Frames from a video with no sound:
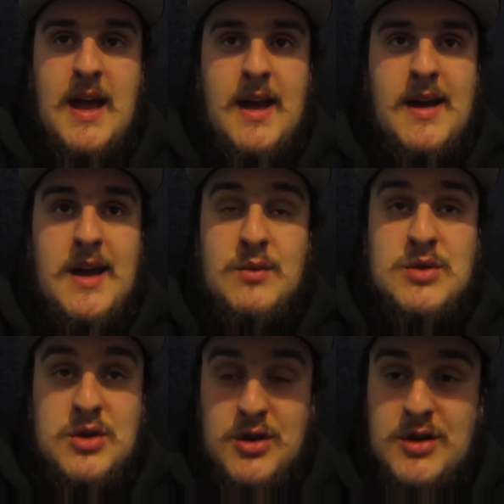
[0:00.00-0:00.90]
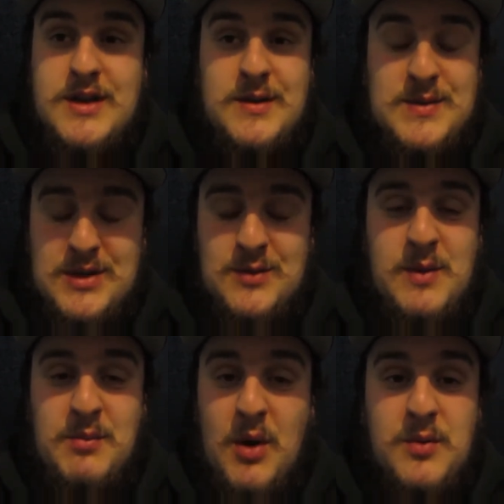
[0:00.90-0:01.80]
It was good. It was good.
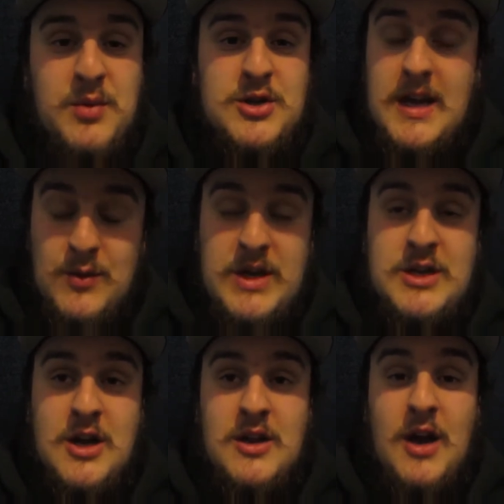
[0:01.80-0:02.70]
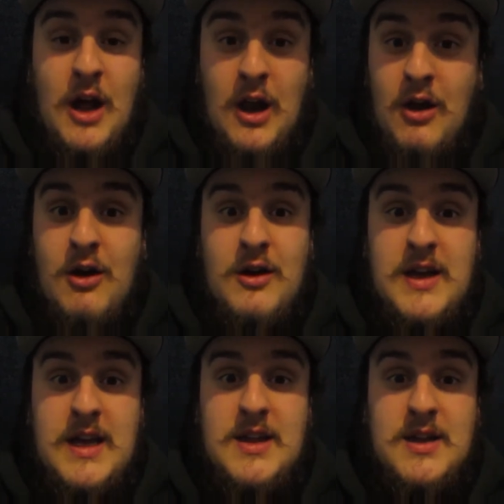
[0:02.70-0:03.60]
We both pushed each other a lot.
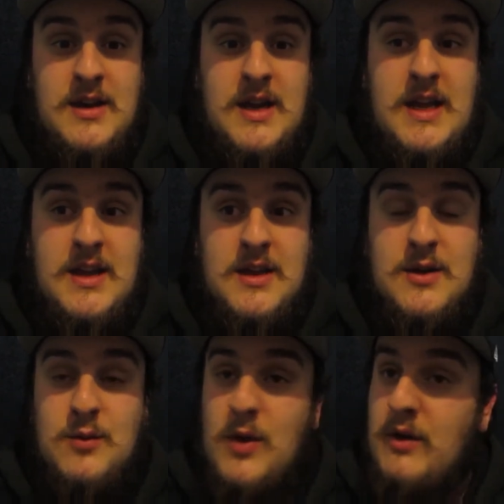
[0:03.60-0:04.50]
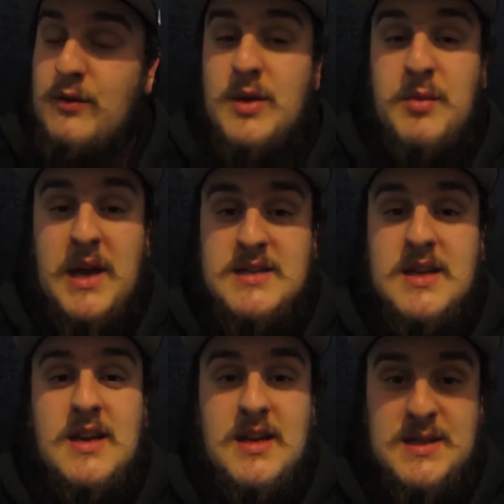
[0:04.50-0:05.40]
Ethan went off with a pace
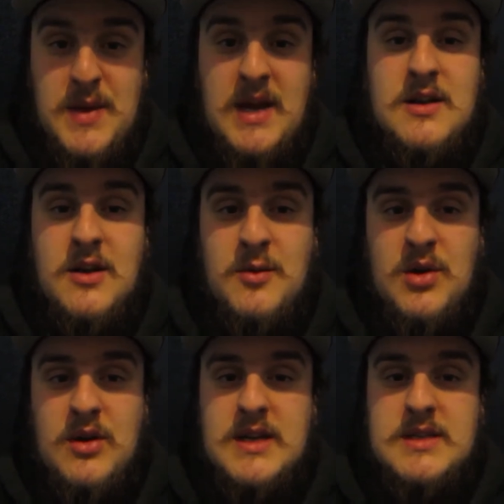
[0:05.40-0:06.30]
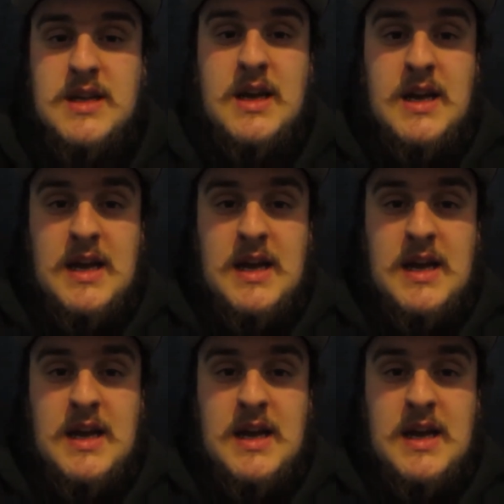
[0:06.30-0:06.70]
I didn't expect. I got to be honest.